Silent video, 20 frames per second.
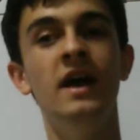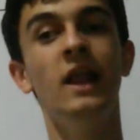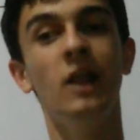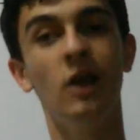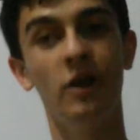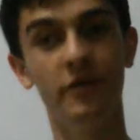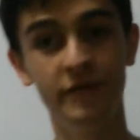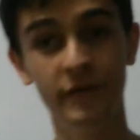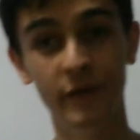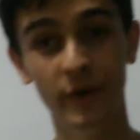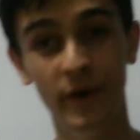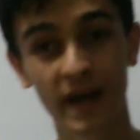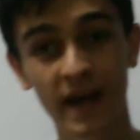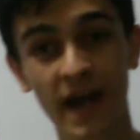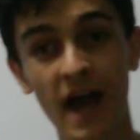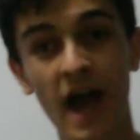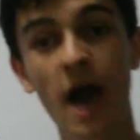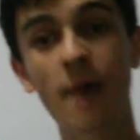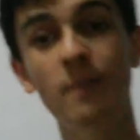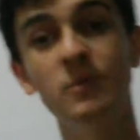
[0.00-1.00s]
Hello
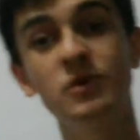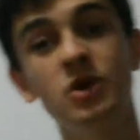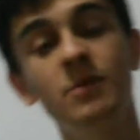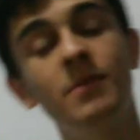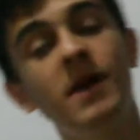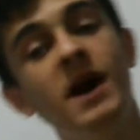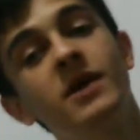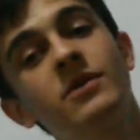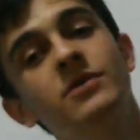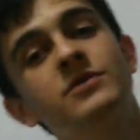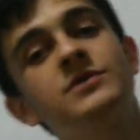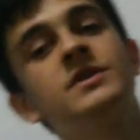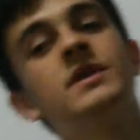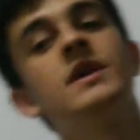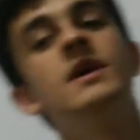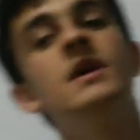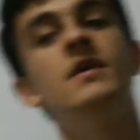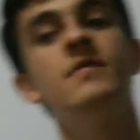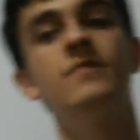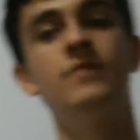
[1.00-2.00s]
everyone, I'm Michel
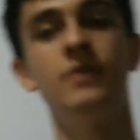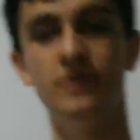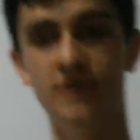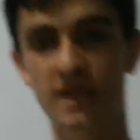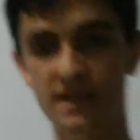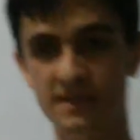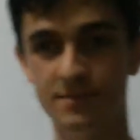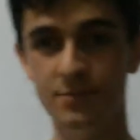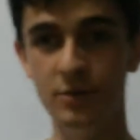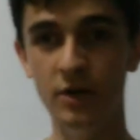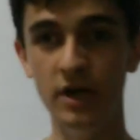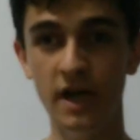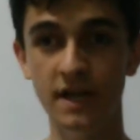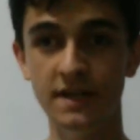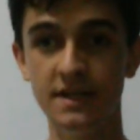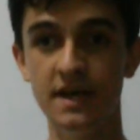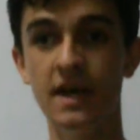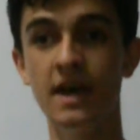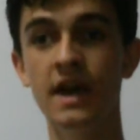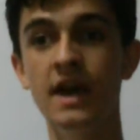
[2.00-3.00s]
Marcos from That's
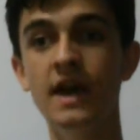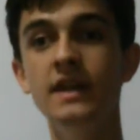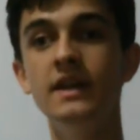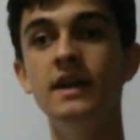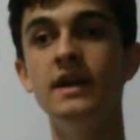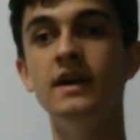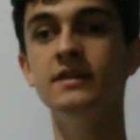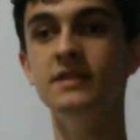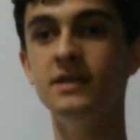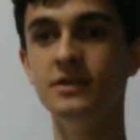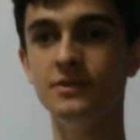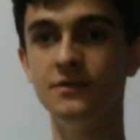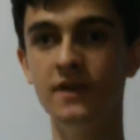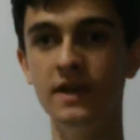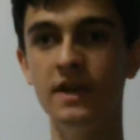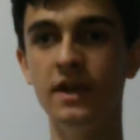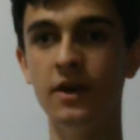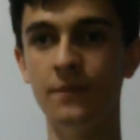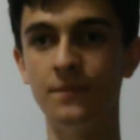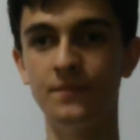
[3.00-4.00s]
Brilliant. In this
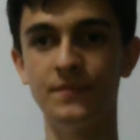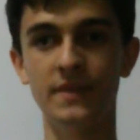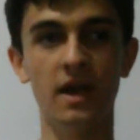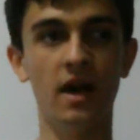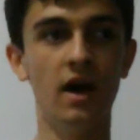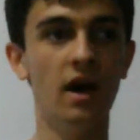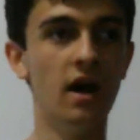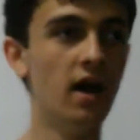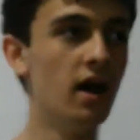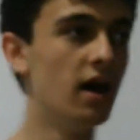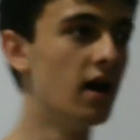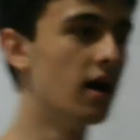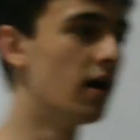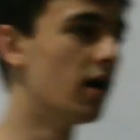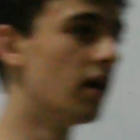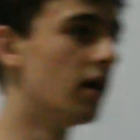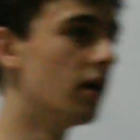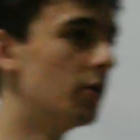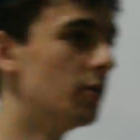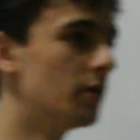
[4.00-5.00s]
video,
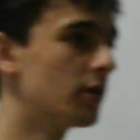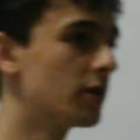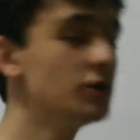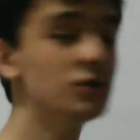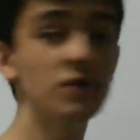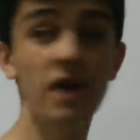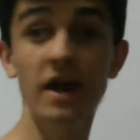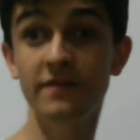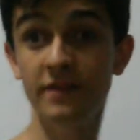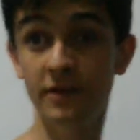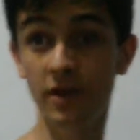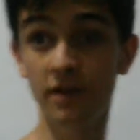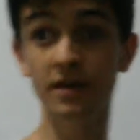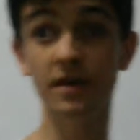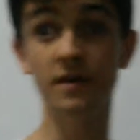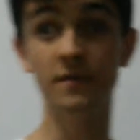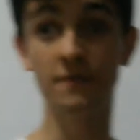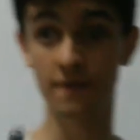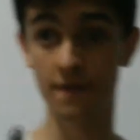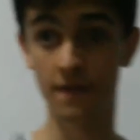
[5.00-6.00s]
uh, we're going to have
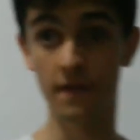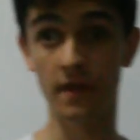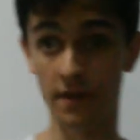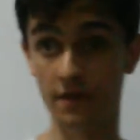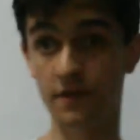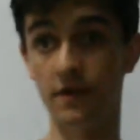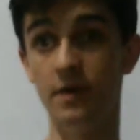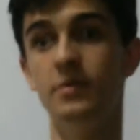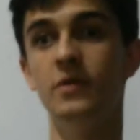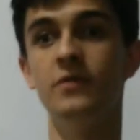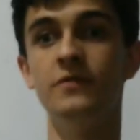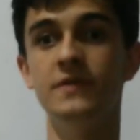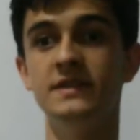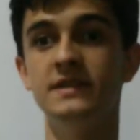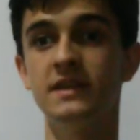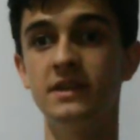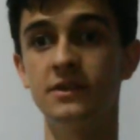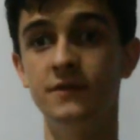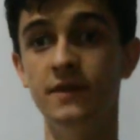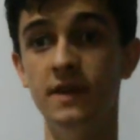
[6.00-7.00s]
another thermal
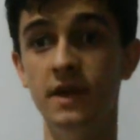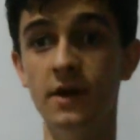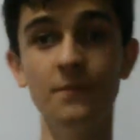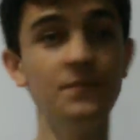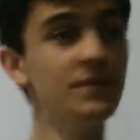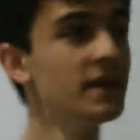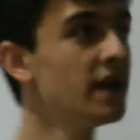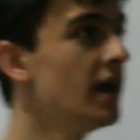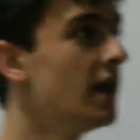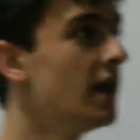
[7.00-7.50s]
physics video.